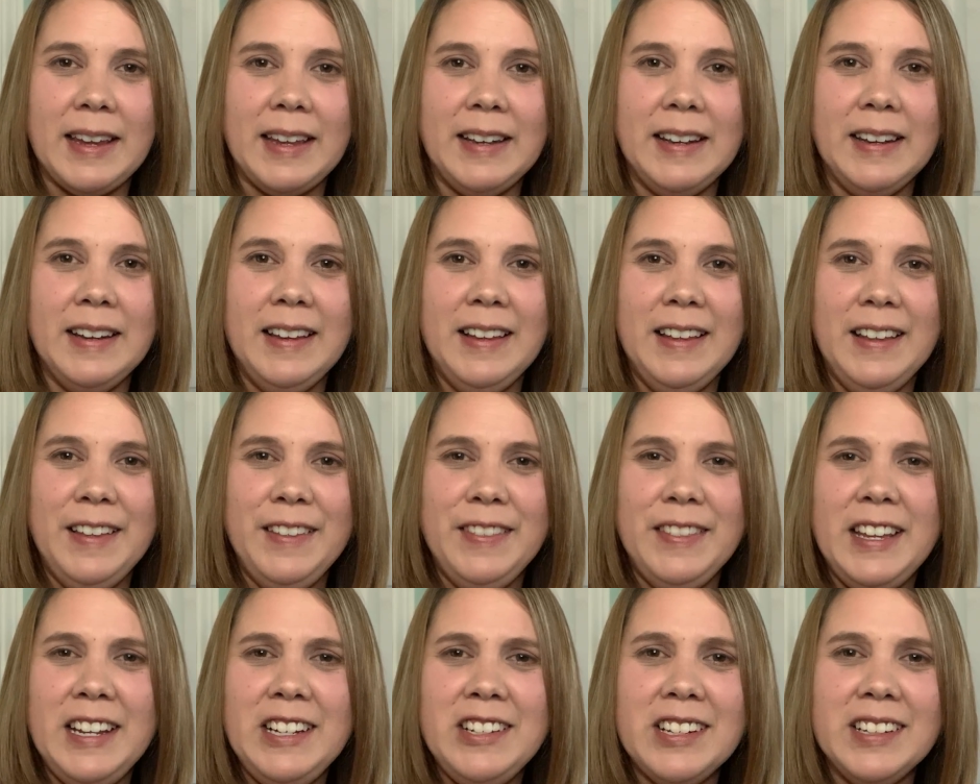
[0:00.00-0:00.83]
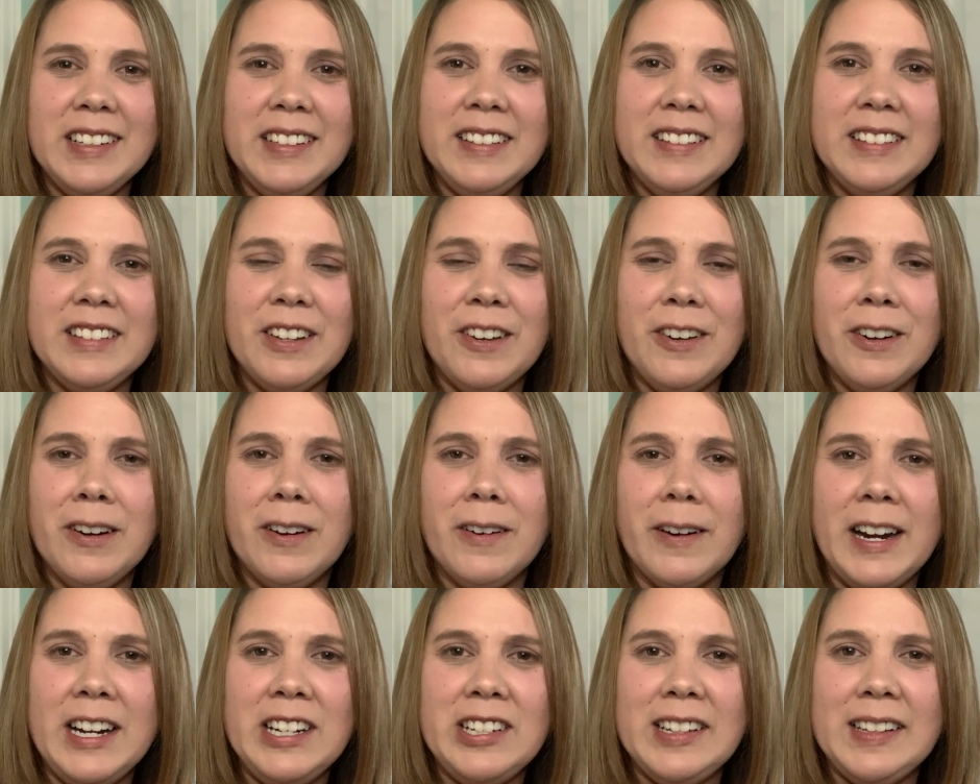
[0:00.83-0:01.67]
And they just so
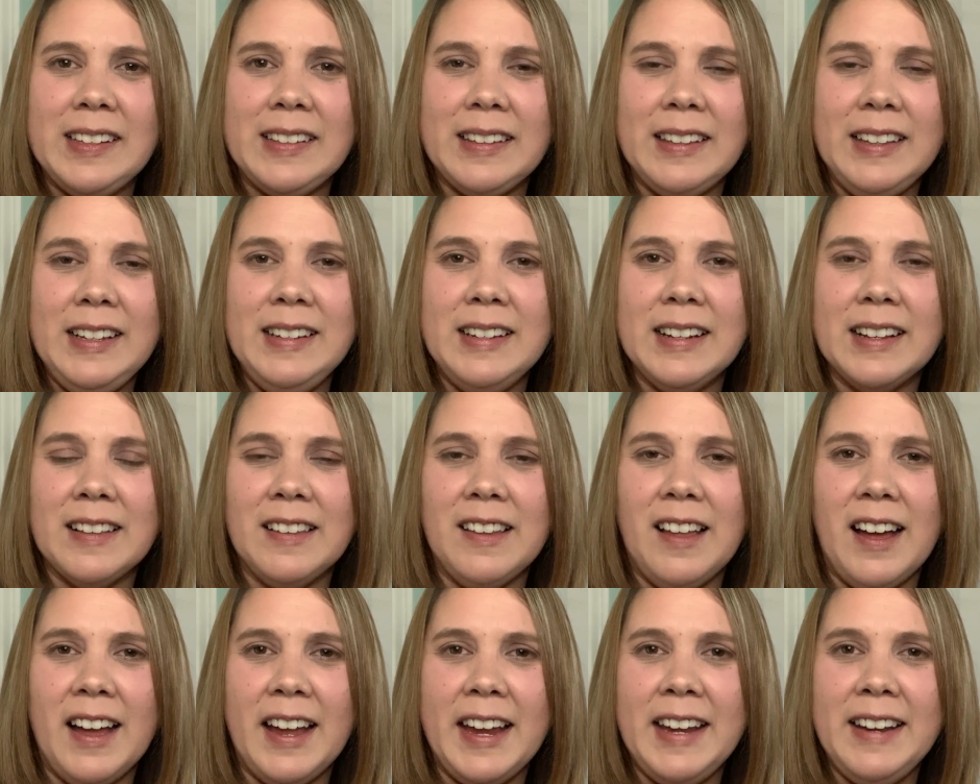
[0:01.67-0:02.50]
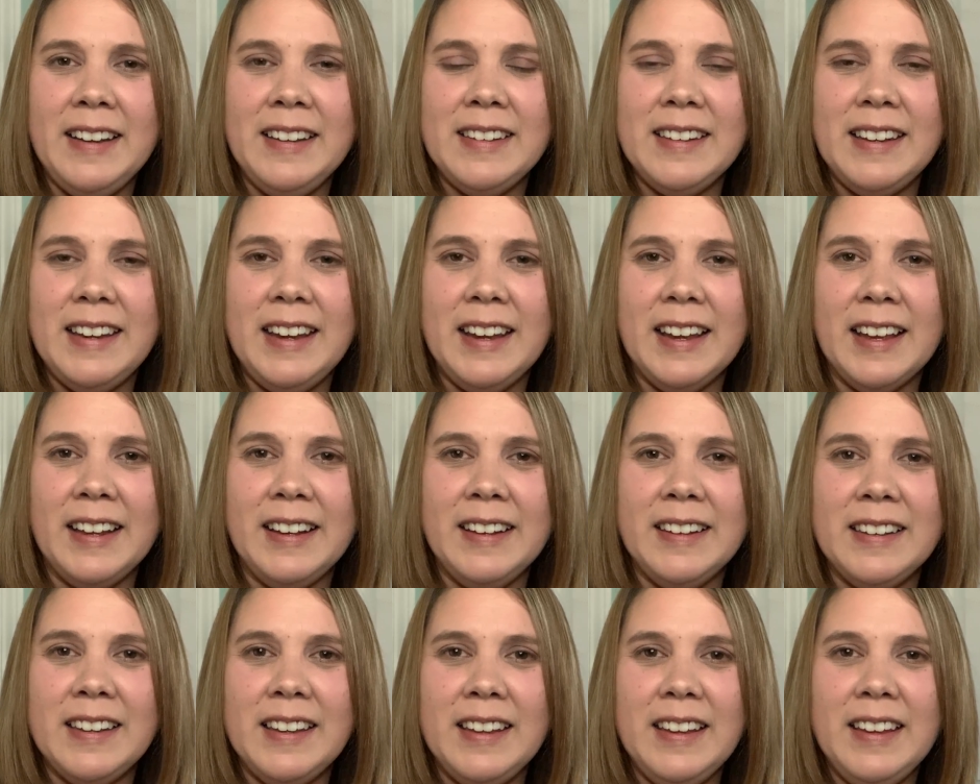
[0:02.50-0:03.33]
graciously declined.
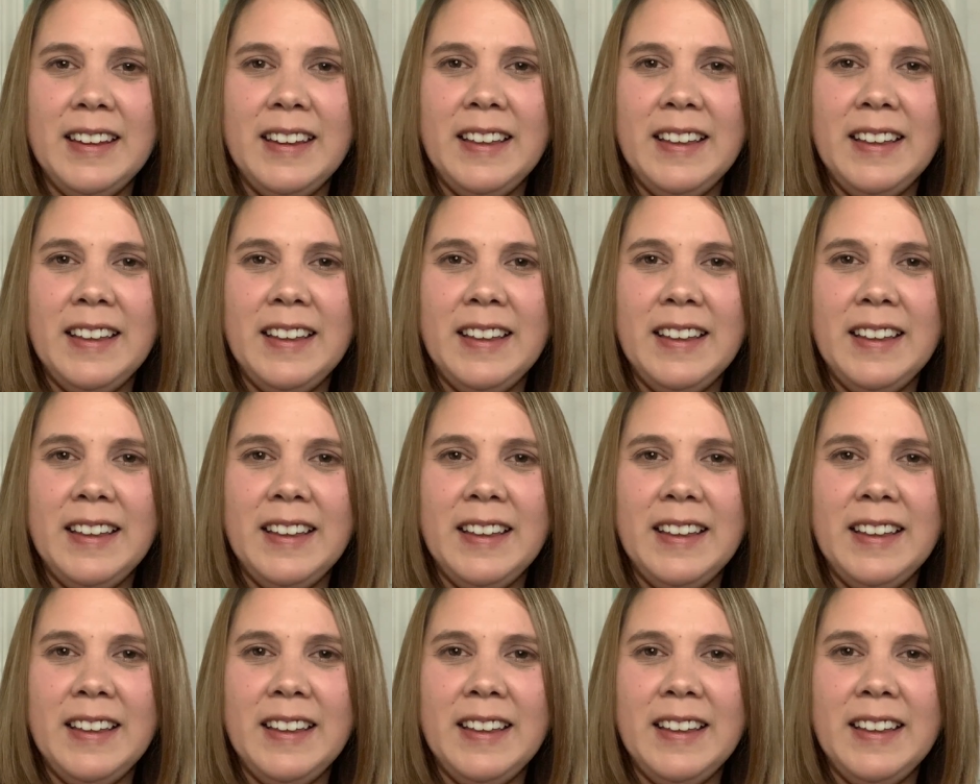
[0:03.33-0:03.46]
And